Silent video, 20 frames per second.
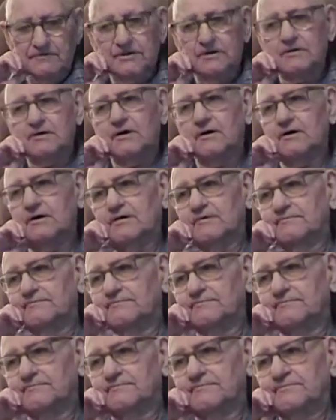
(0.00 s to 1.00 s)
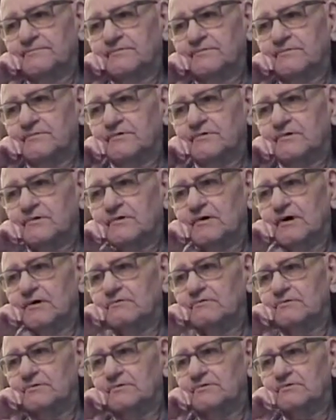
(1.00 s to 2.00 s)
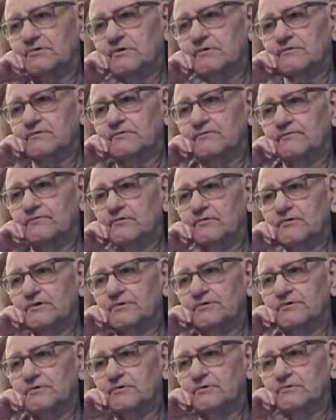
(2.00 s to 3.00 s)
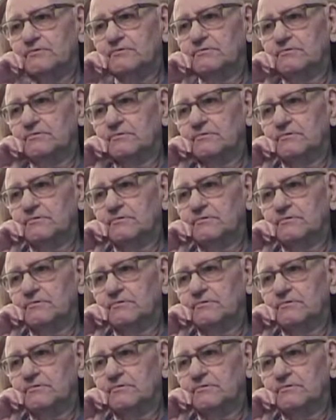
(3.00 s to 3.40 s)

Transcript: he died. I went in service at 42.